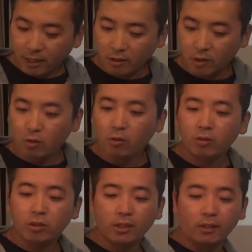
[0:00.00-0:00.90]
And
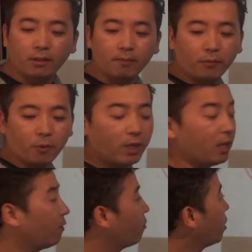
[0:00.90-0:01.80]
schools, we
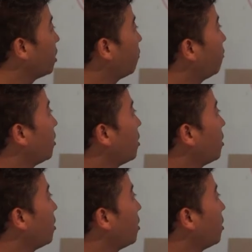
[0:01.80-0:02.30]
have three different